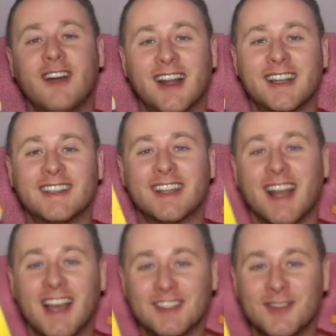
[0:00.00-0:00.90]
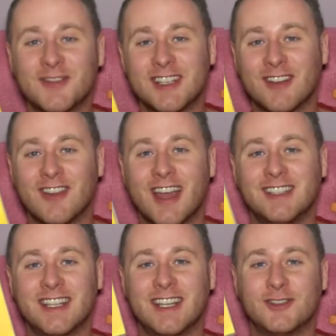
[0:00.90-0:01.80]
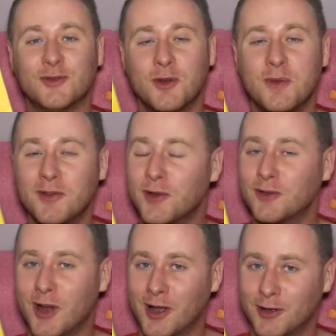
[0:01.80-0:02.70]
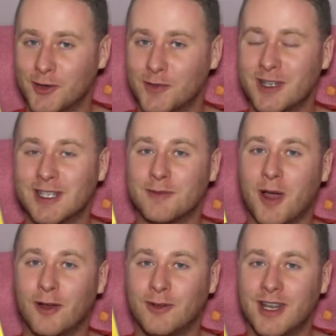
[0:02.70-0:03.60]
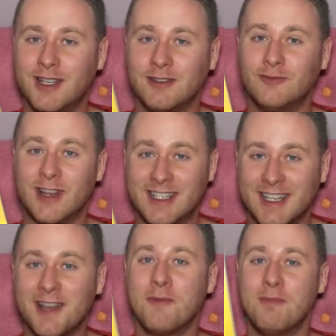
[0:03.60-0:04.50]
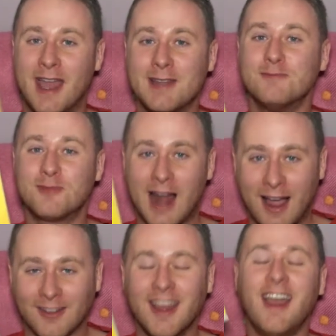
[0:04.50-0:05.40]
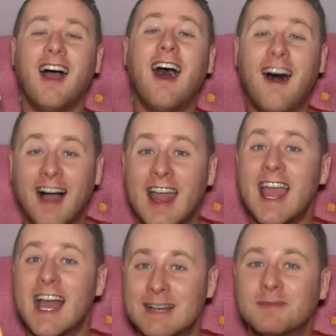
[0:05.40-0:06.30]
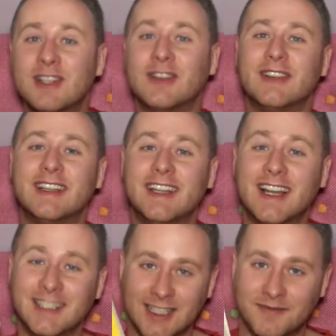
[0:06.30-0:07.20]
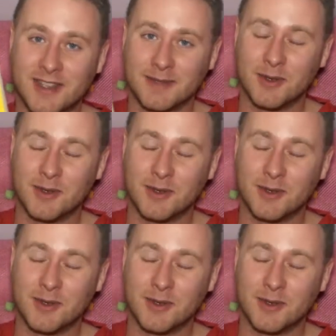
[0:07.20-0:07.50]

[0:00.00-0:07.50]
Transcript: Finally, the last one which I read is Ruby Fruit Jungle, which is by Rita Mae Brown. I absolutely love this